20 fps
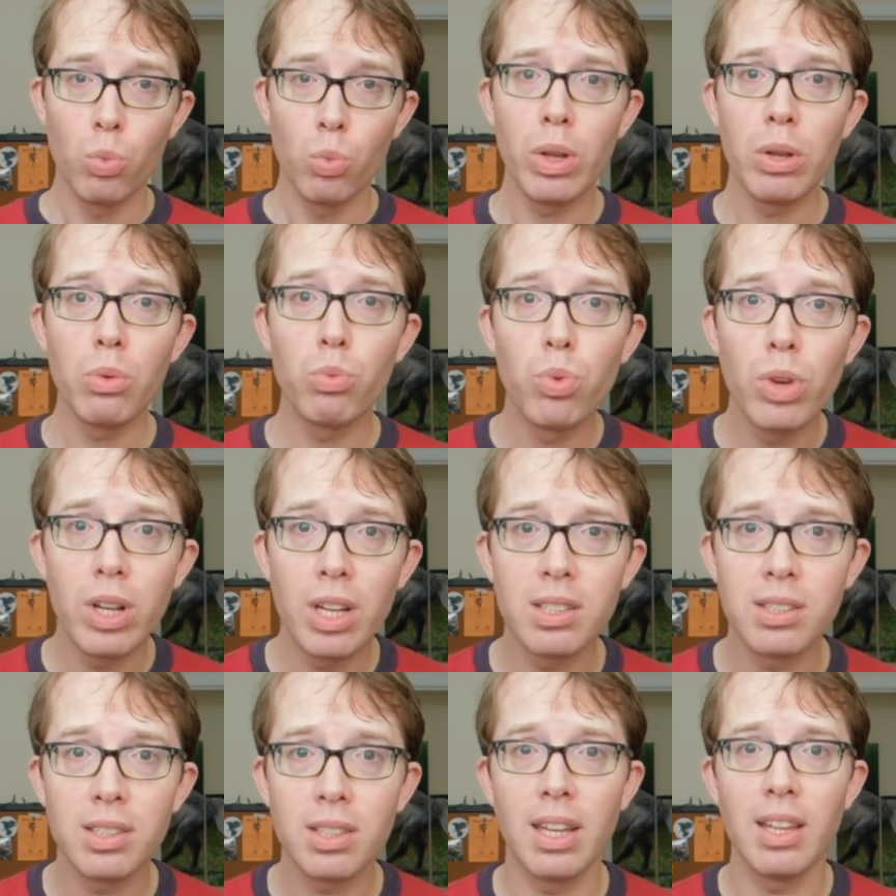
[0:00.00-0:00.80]
we
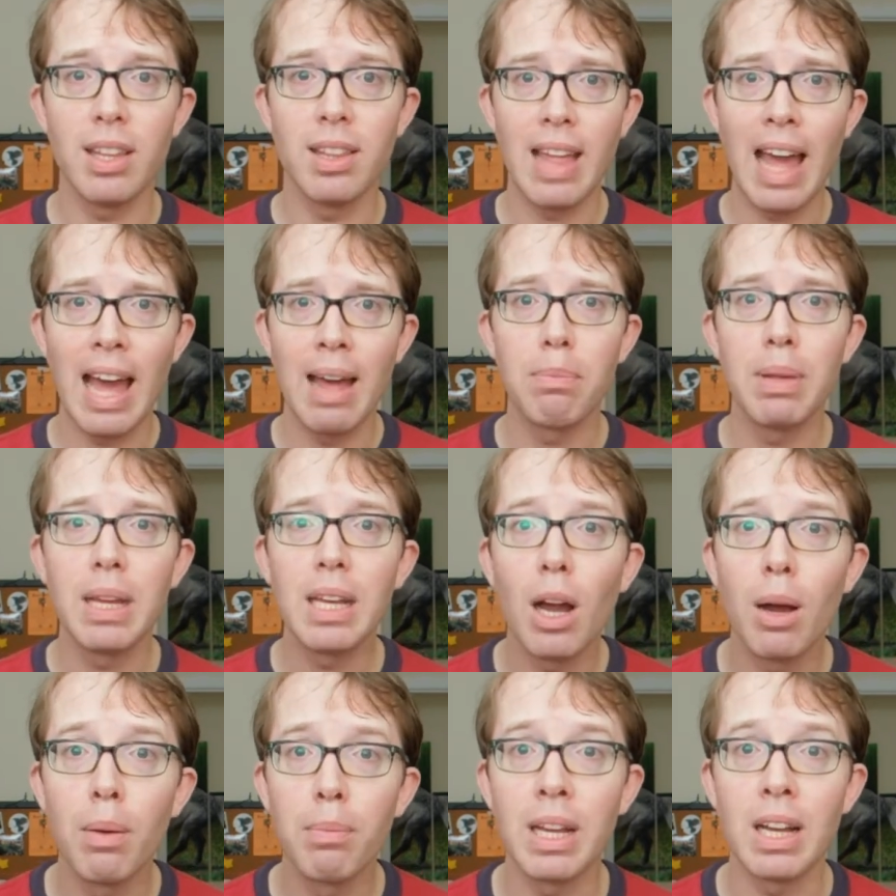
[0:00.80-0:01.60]
risk that
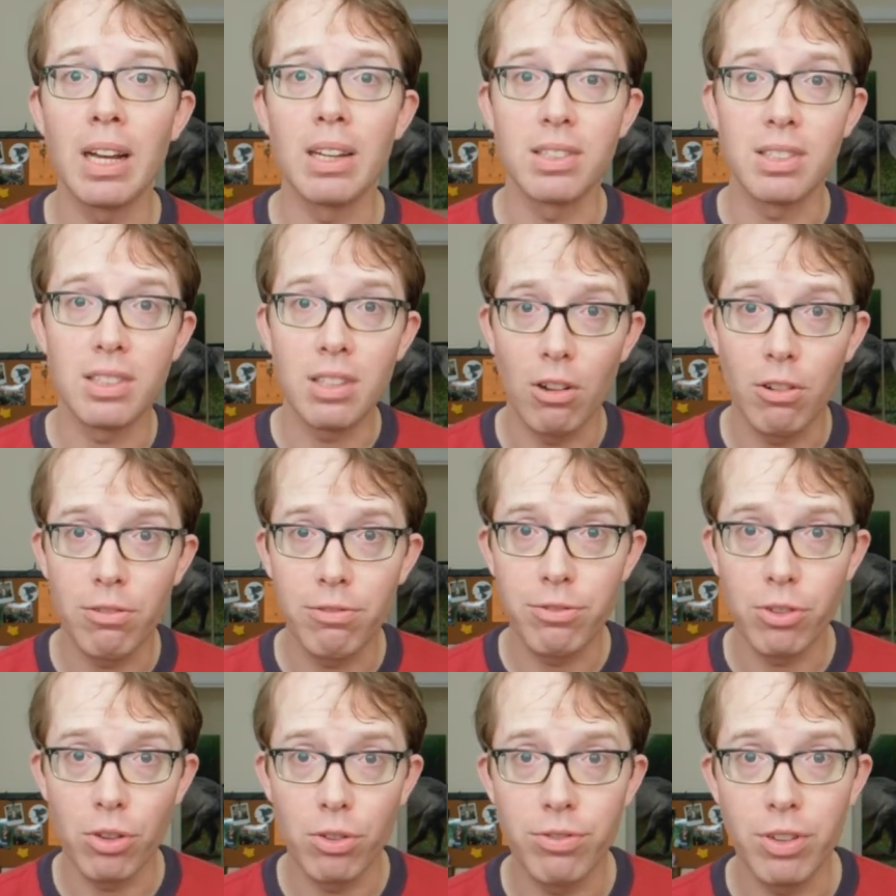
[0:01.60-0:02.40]
becoming a
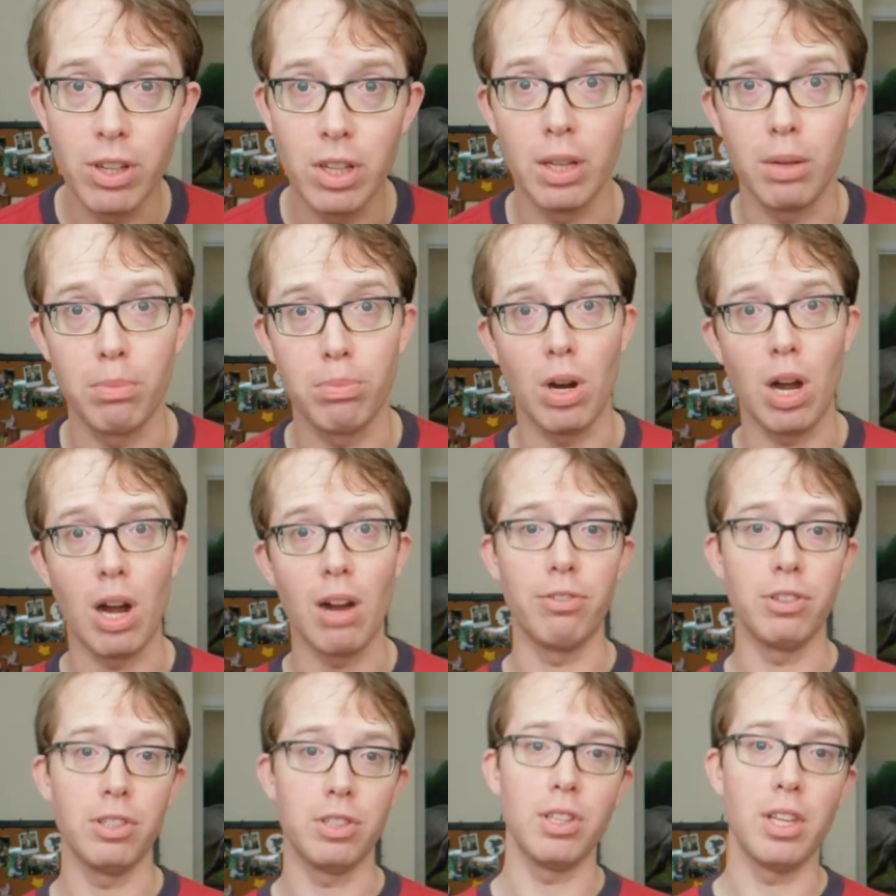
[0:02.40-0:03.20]
self fulfilling
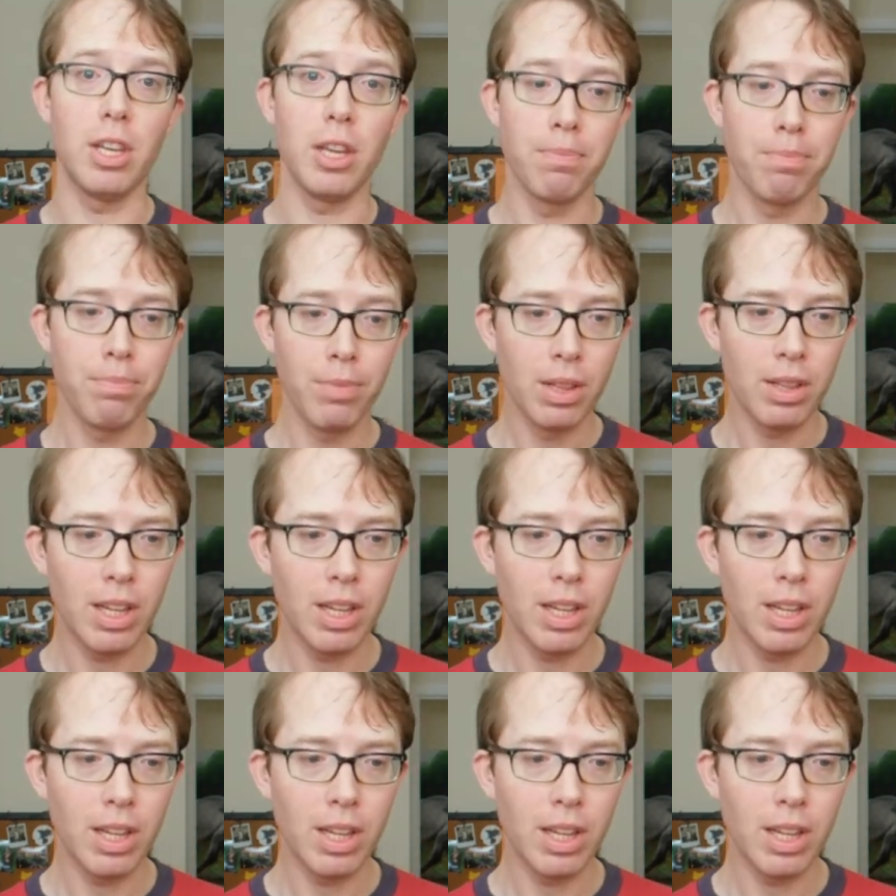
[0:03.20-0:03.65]
prophecy.